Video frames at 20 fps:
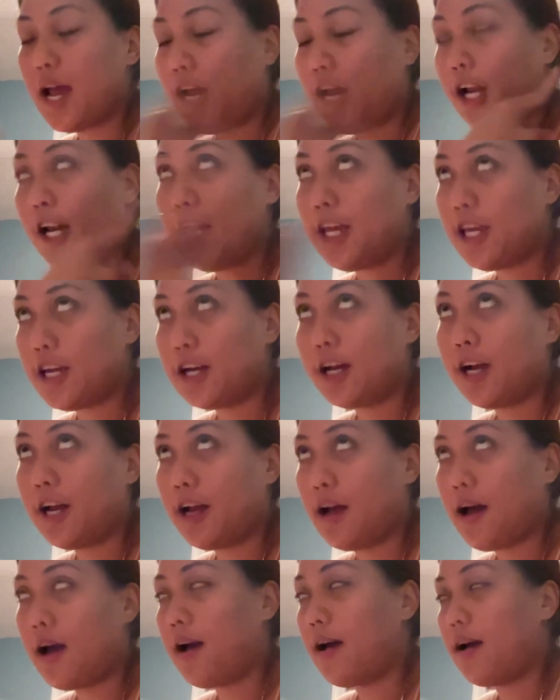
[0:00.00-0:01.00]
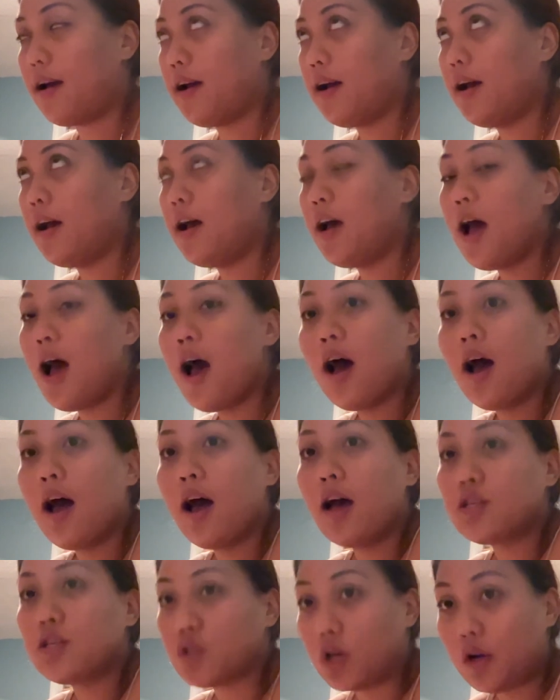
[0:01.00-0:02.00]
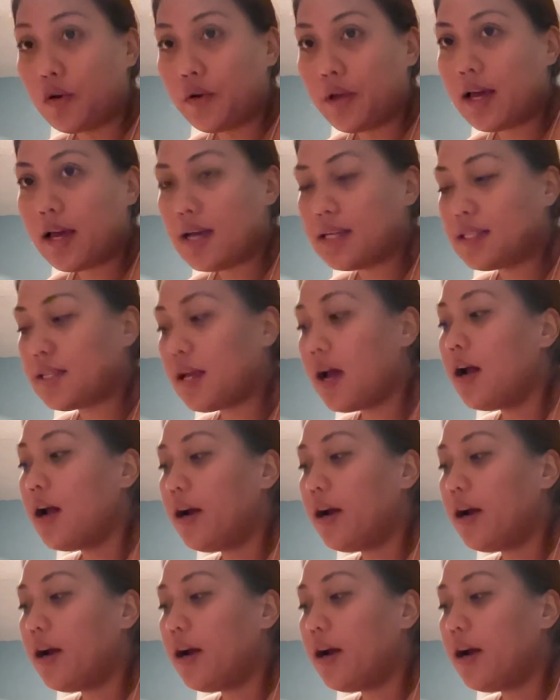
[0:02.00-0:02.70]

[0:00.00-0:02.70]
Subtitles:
earlier, sorry guys,